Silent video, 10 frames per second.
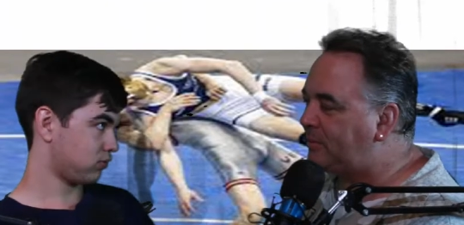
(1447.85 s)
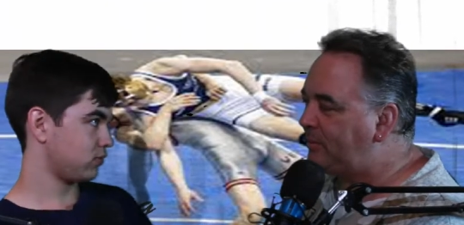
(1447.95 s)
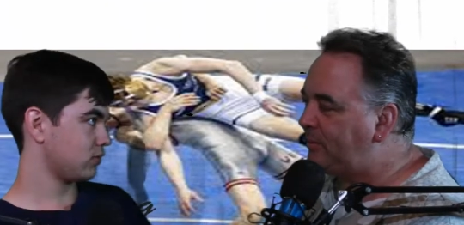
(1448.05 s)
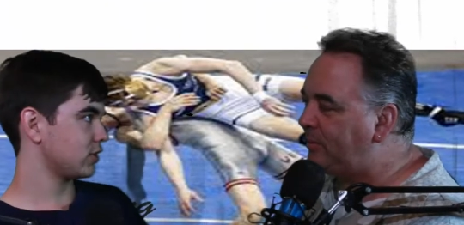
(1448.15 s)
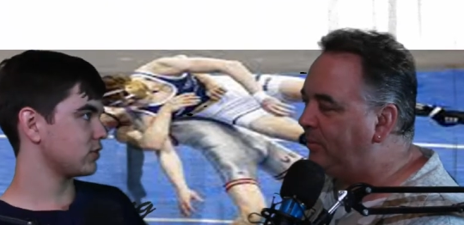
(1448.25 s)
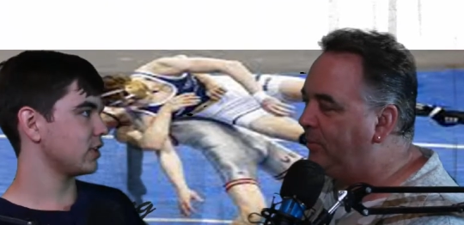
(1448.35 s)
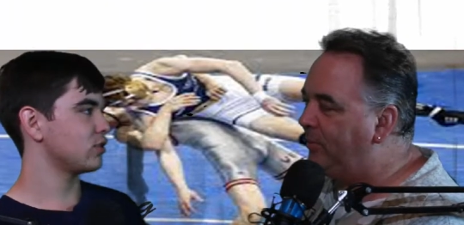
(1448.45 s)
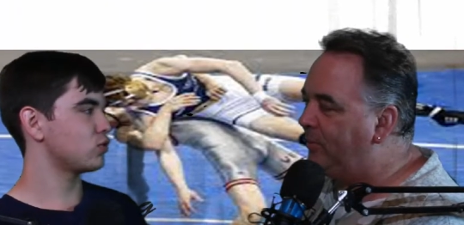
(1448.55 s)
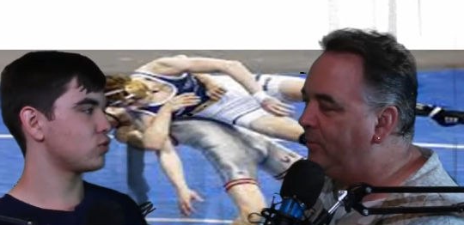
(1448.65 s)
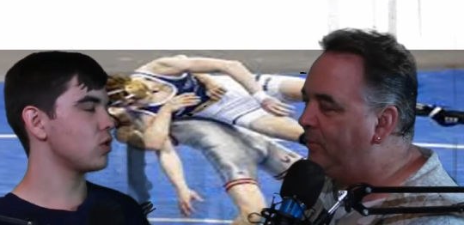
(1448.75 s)
Speaker 1: just
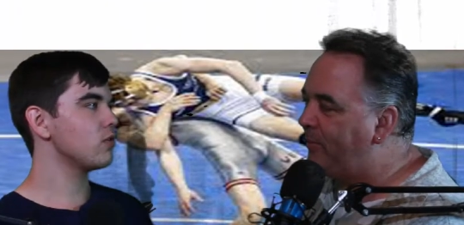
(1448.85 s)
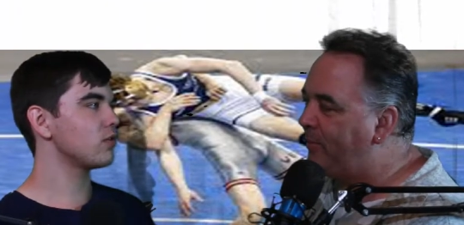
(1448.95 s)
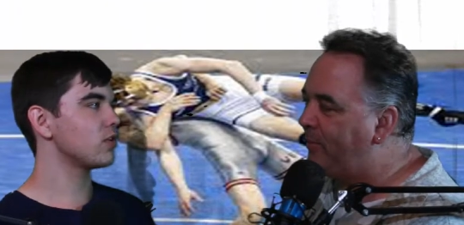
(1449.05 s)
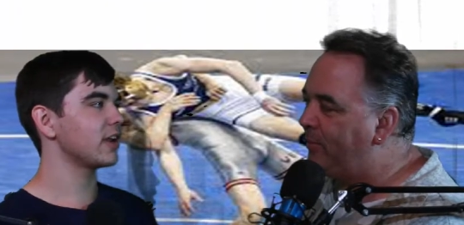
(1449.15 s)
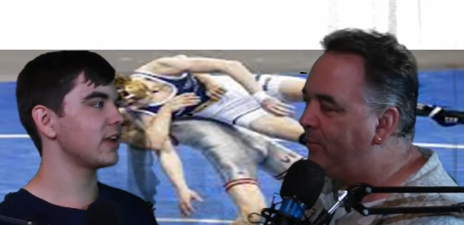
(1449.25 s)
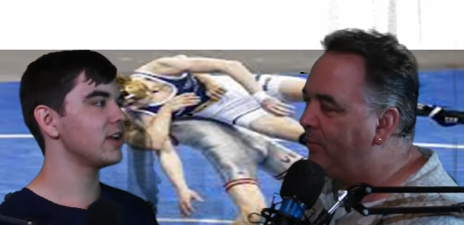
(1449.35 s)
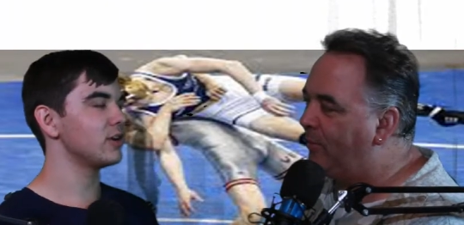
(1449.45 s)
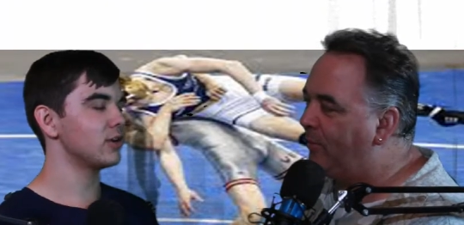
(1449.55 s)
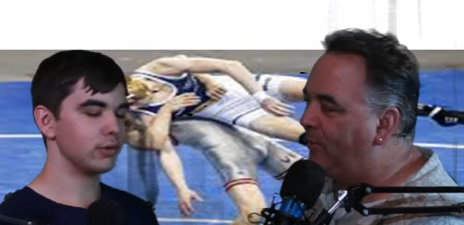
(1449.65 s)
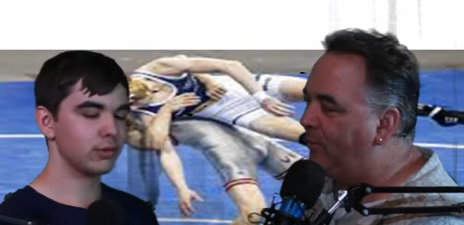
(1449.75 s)
like drove
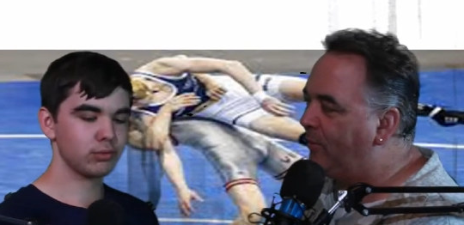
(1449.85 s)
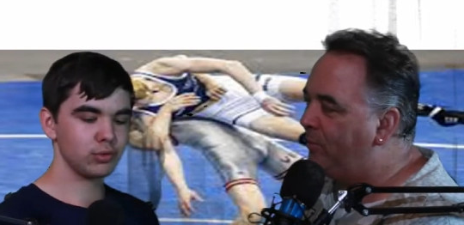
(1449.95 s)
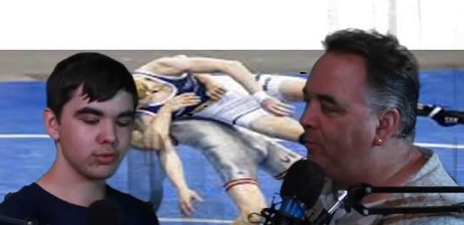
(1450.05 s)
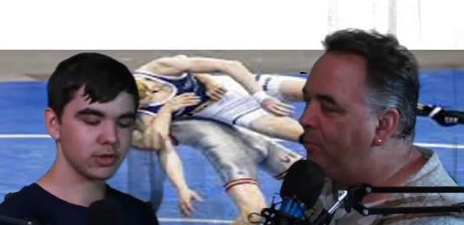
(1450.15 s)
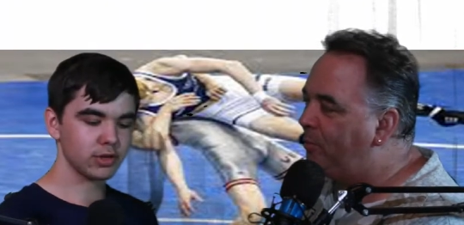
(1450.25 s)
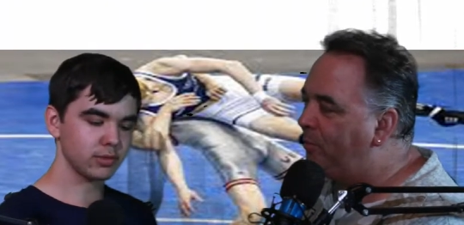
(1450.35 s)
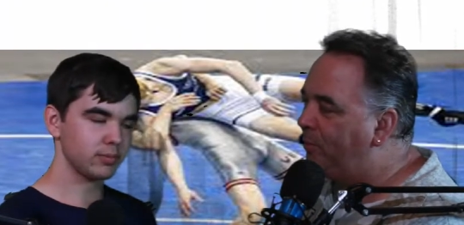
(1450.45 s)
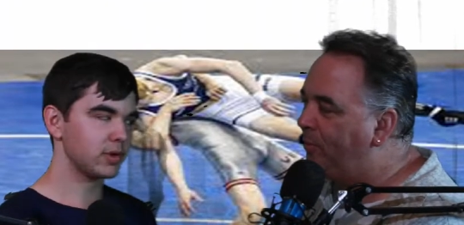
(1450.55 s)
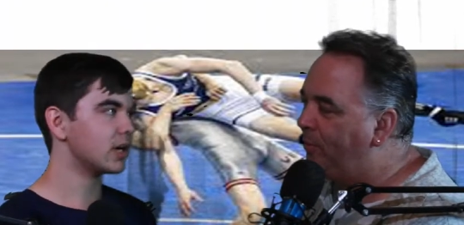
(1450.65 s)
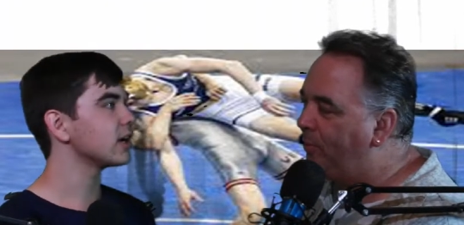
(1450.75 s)
Gargano through the
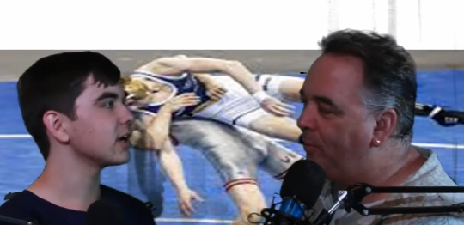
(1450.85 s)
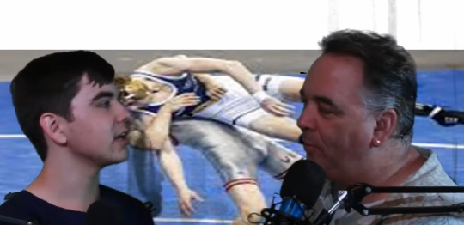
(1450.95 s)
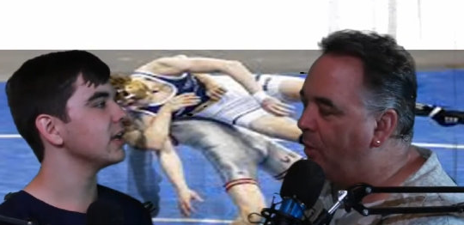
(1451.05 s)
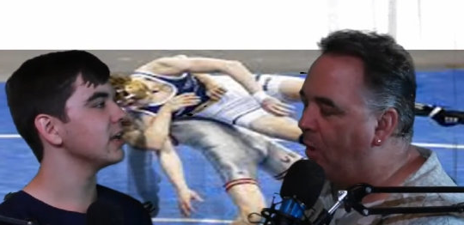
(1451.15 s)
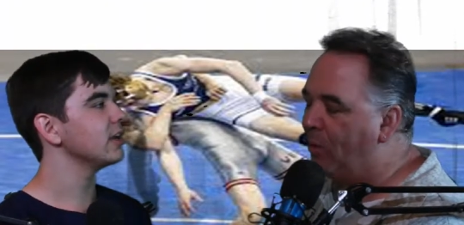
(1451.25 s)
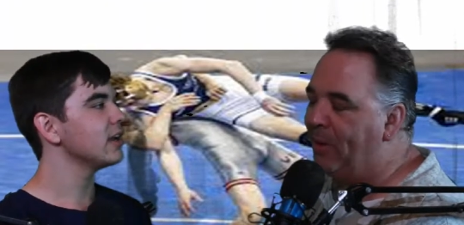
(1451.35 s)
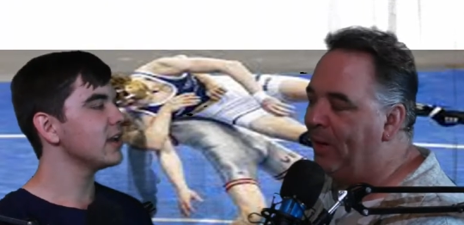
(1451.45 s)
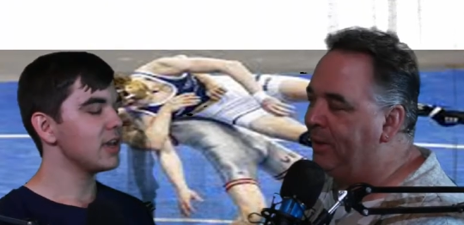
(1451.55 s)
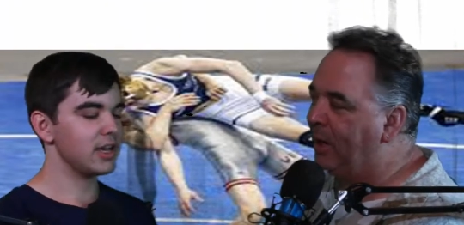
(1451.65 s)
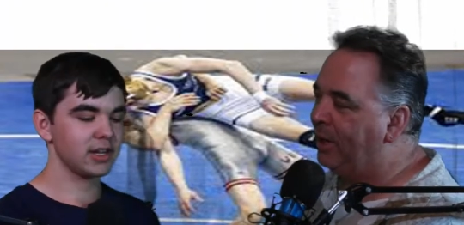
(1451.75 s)
barricade. Oh my
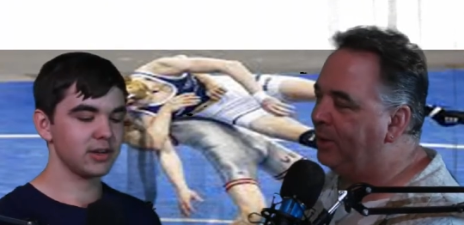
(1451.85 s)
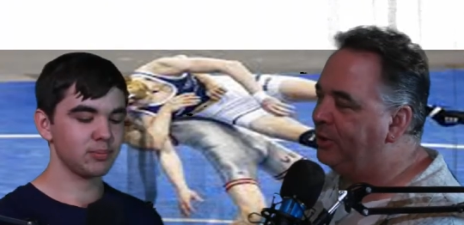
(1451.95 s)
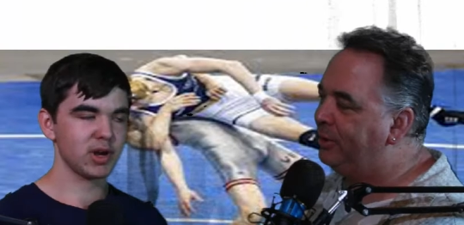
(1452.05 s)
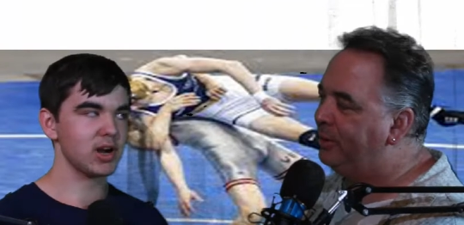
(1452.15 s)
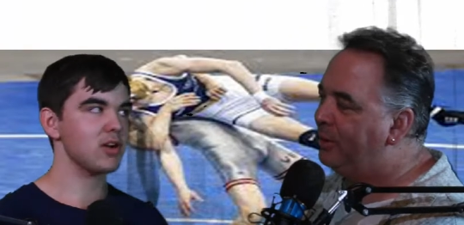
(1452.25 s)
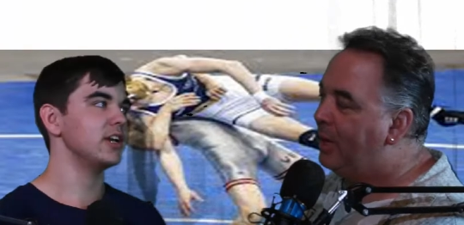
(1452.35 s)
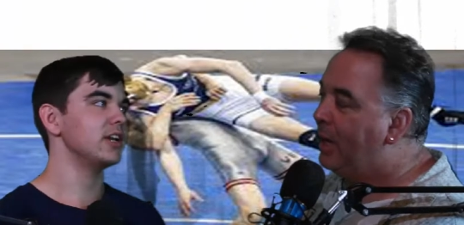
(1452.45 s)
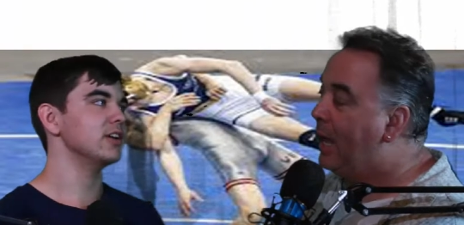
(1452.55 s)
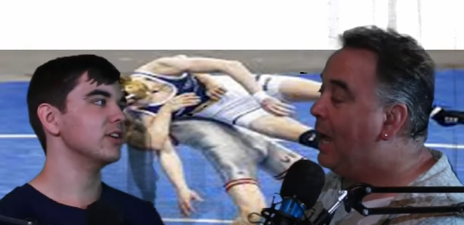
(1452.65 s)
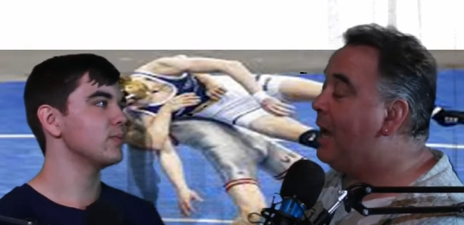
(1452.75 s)
gosh! And buried
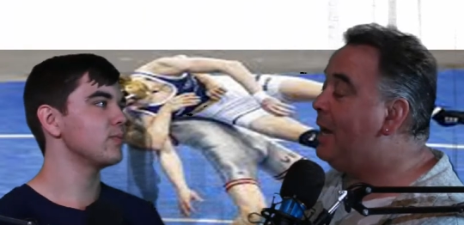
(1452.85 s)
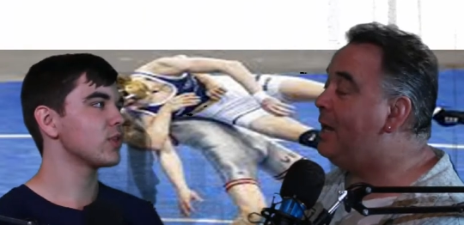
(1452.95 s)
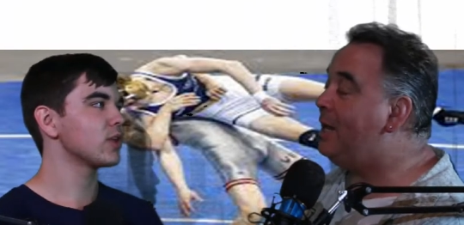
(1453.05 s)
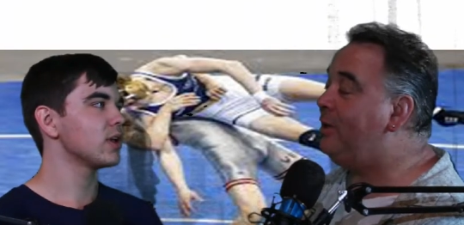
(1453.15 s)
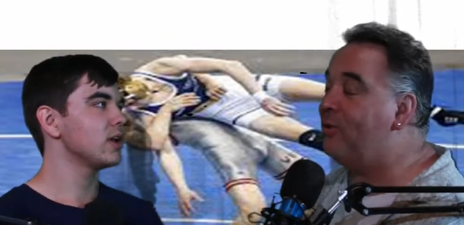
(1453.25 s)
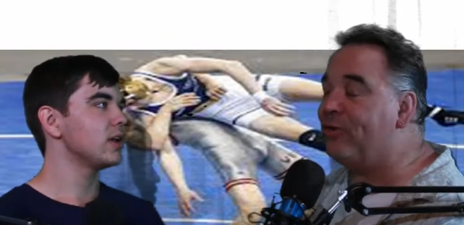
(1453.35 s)
him. And he used a